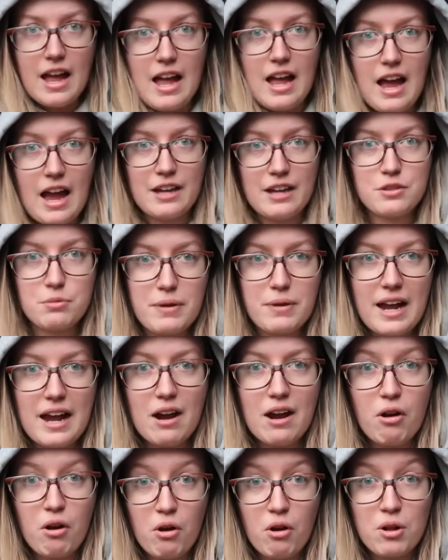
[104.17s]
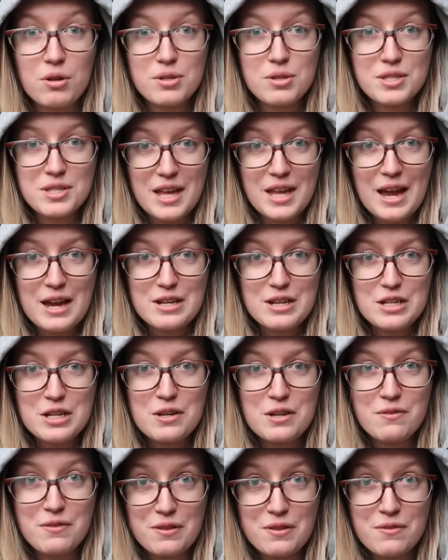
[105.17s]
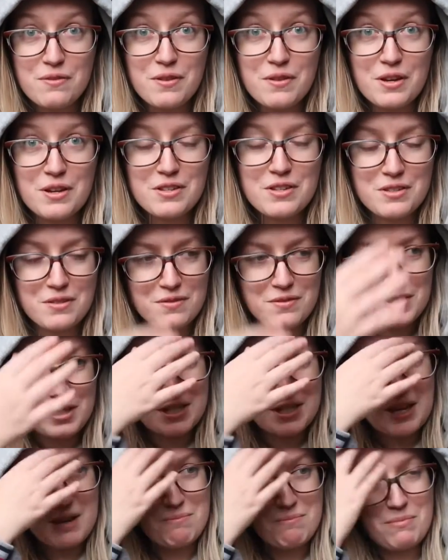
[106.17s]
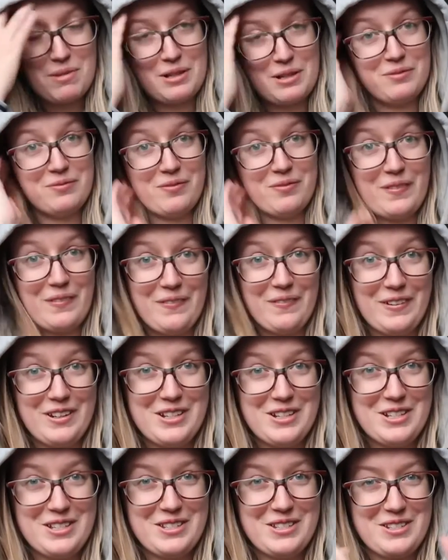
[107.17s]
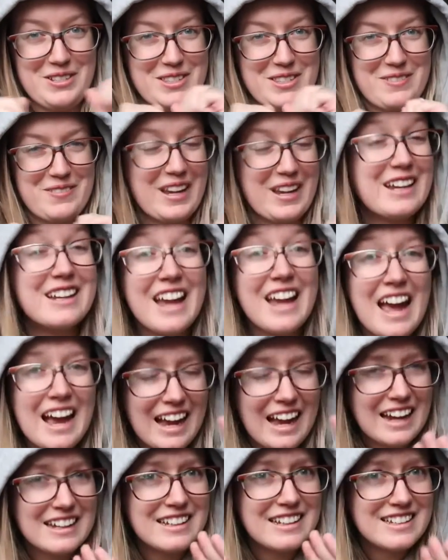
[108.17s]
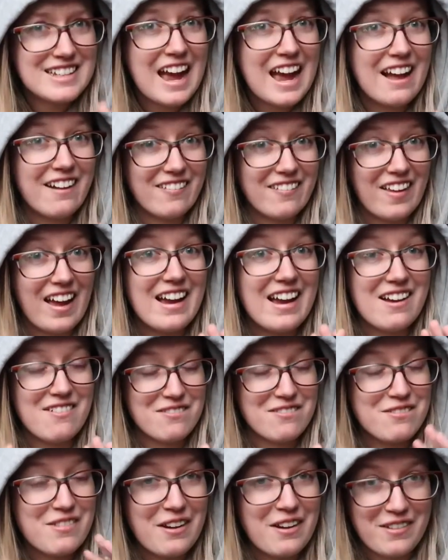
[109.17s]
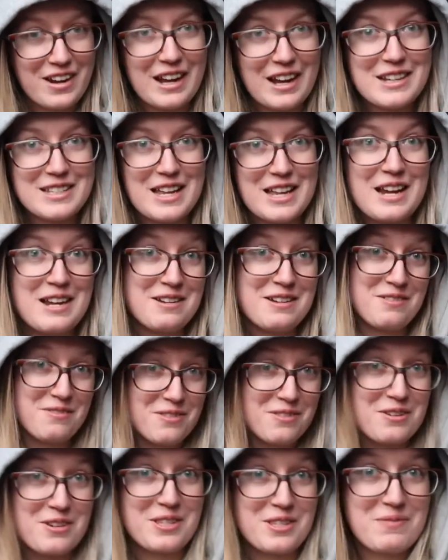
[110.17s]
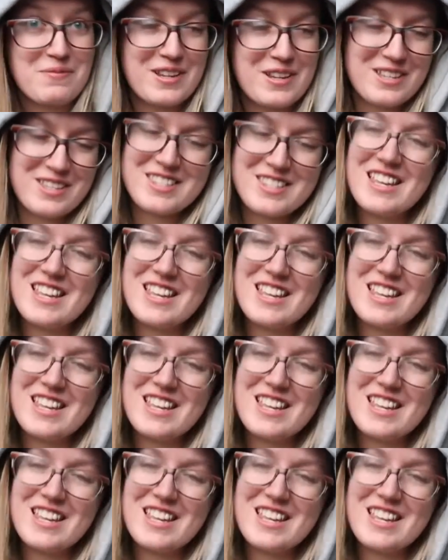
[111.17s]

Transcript: and we are all set for the 1st of December, which is just, can, can you tell that I am very excited for Christmas?